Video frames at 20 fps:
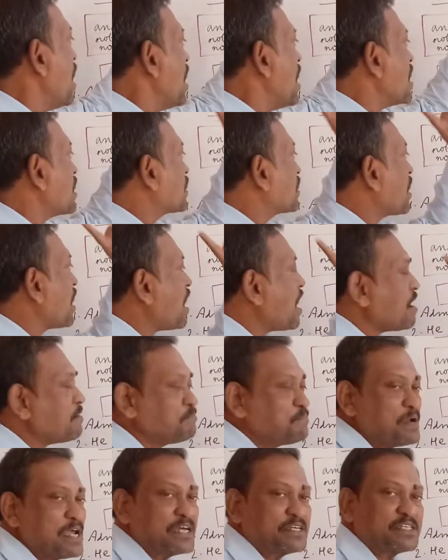A
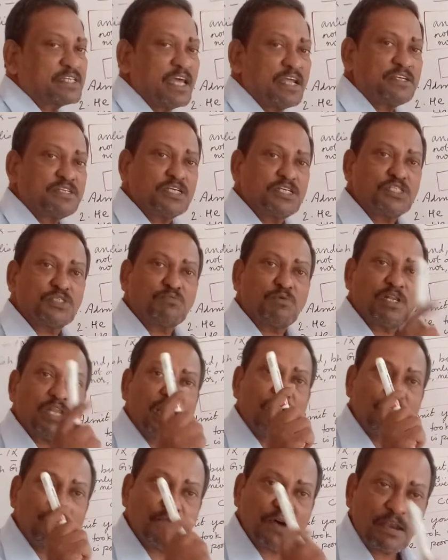complex sentence will
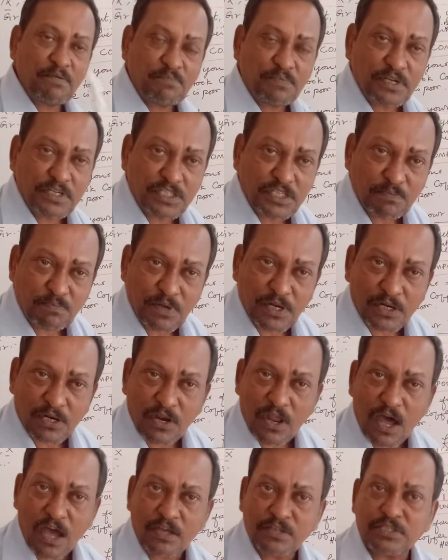have one principal
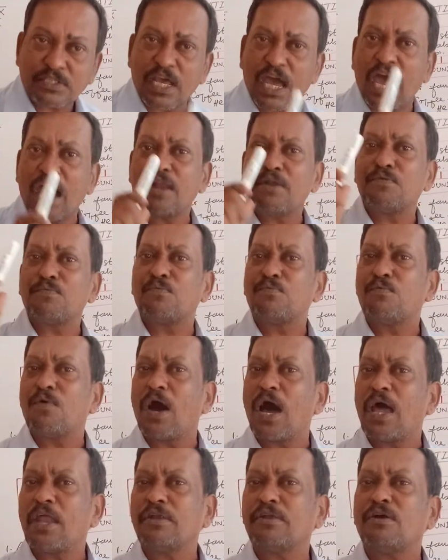clause and
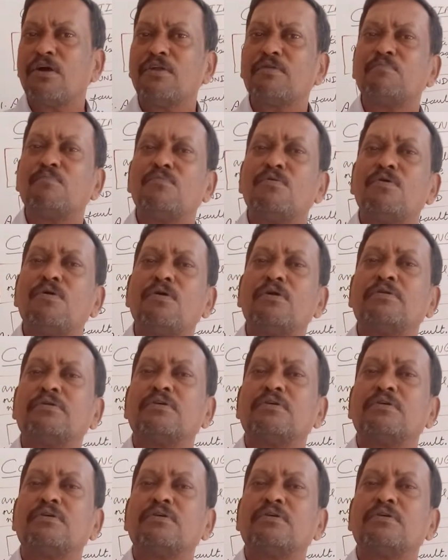one or more